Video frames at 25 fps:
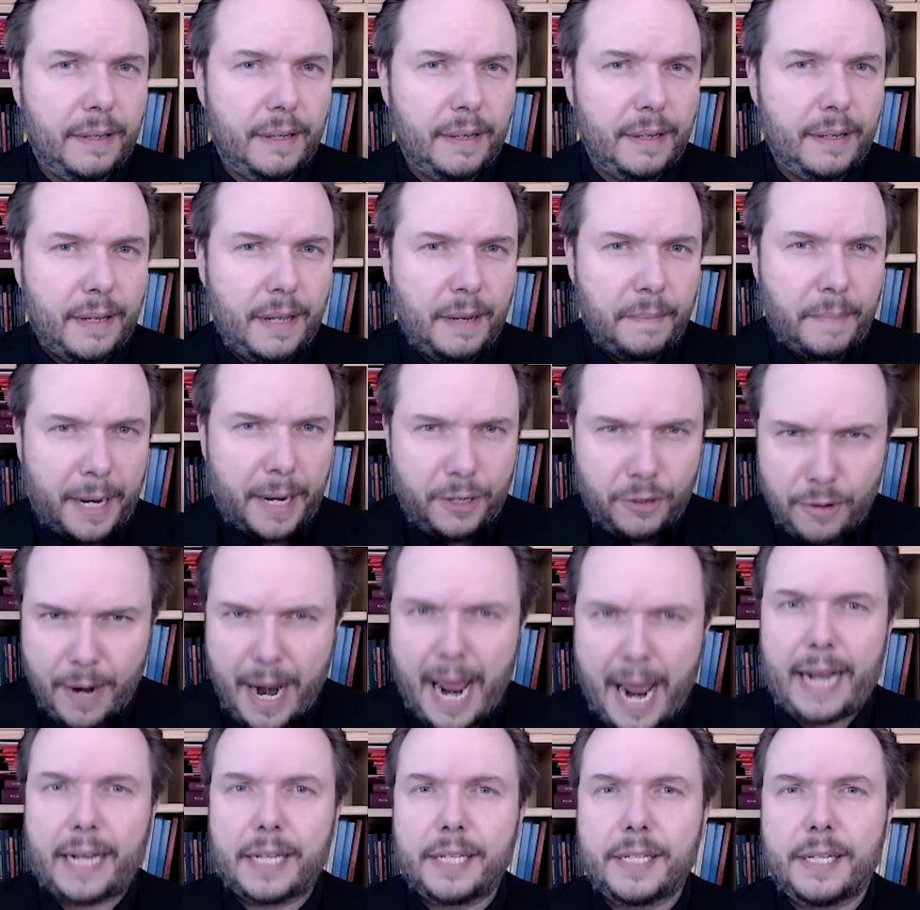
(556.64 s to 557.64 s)
in my
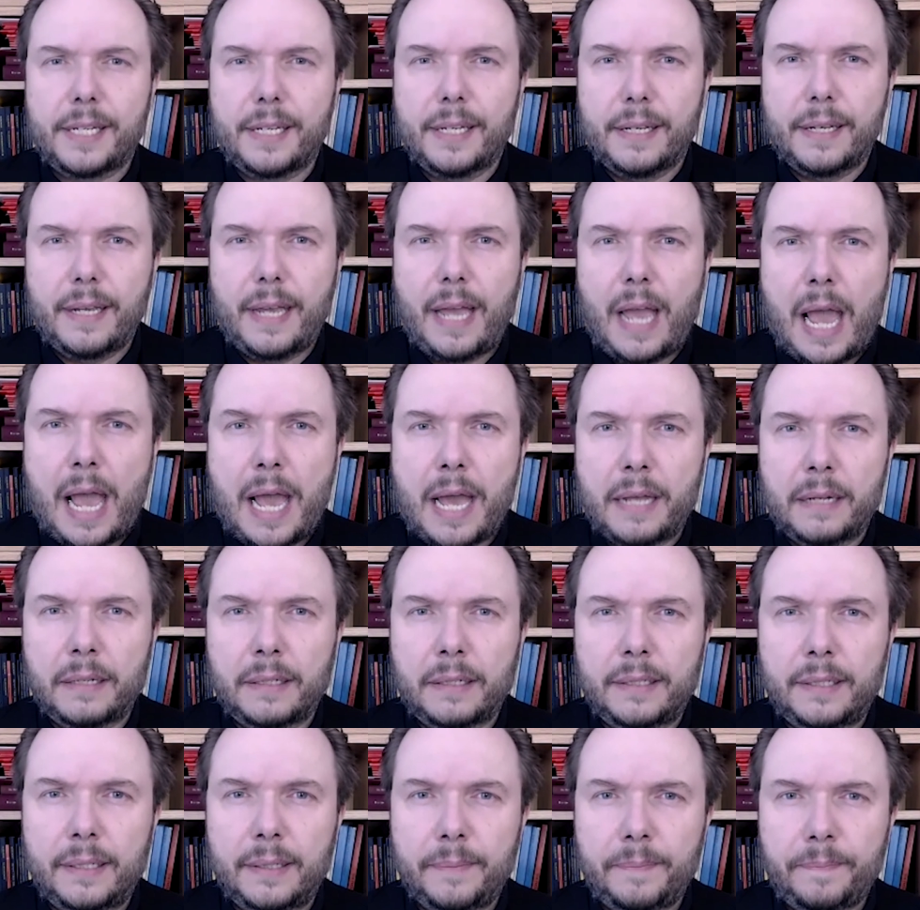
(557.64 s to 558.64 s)
tracks and